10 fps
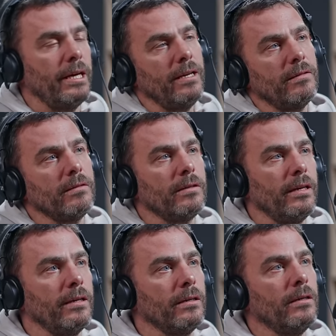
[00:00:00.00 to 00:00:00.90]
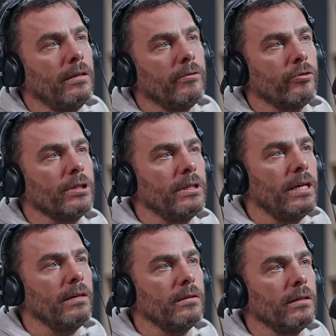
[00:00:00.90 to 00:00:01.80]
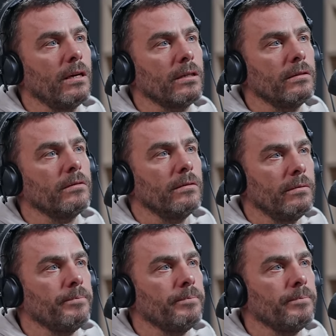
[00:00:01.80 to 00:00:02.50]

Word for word: days and staying fourteen days in the darkness.